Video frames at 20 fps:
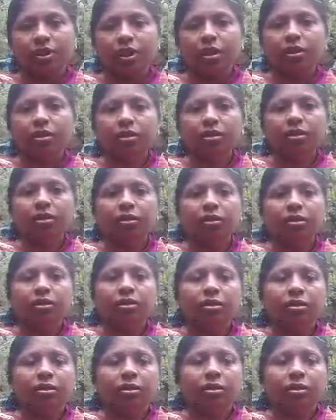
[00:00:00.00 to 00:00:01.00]
And
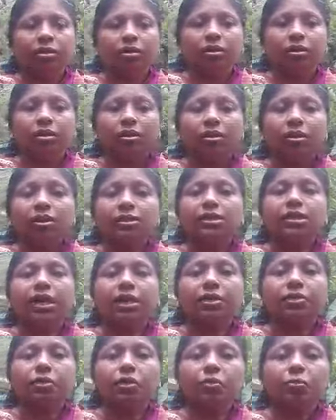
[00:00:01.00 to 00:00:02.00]
in the
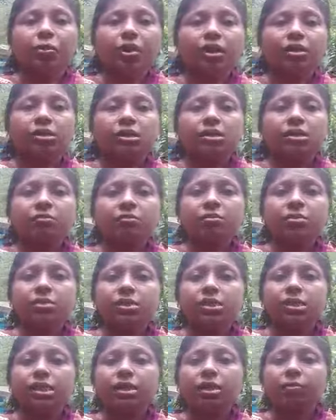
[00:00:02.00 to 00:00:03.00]
cytoplasm,
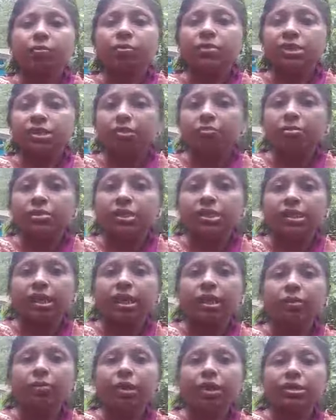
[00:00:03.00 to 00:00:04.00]
some, some
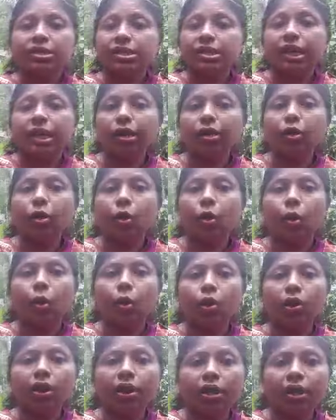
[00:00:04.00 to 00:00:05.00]
cell, cell
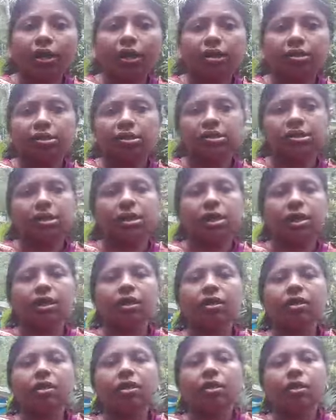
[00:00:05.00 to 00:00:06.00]
organelles
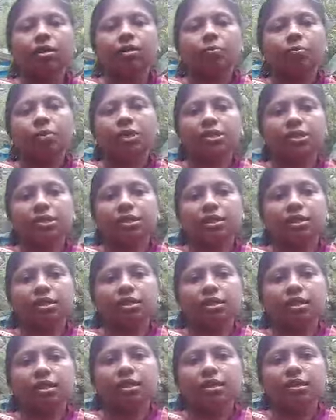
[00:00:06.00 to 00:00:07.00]
are present.
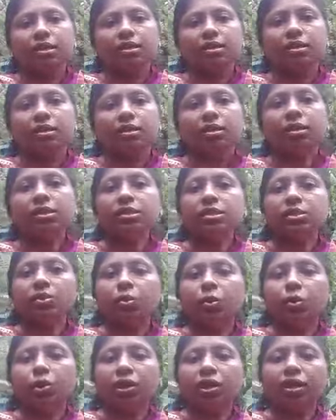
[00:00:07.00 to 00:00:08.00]
These
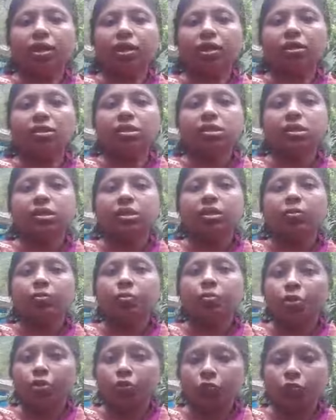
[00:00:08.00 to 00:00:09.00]
organelles
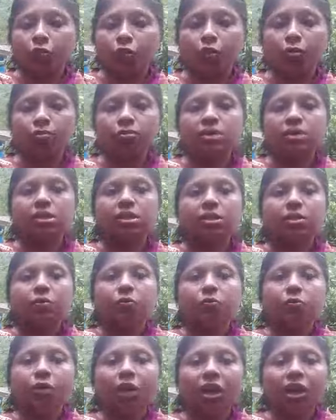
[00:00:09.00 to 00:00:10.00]
performs
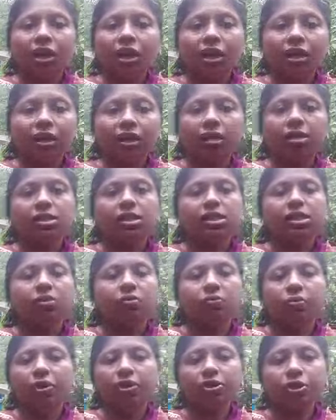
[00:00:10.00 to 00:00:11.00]
various
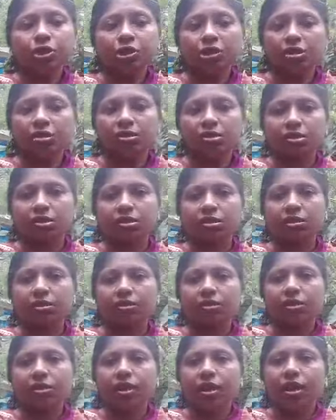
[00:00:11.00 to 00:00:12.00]
functions
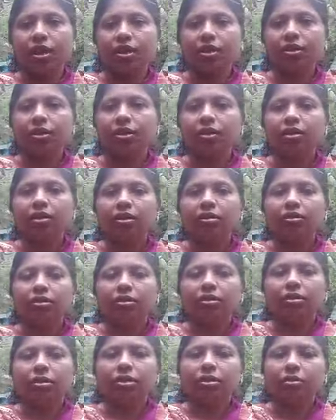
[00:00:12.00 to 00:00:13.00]
and
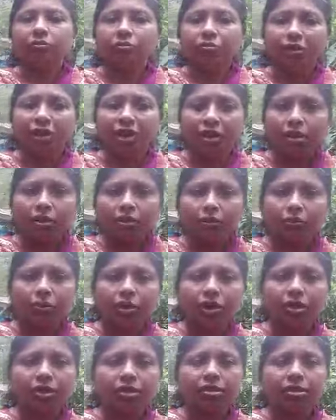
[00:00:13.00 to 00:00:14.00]
in you
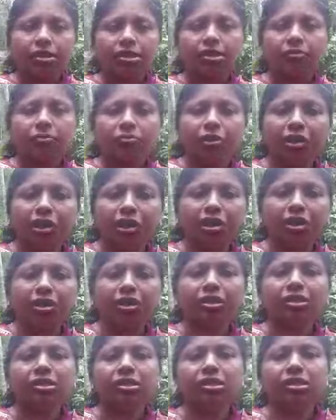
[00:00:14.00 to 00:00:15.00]
can say
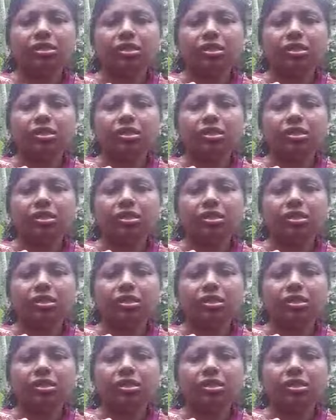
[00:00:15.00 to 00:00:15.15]
various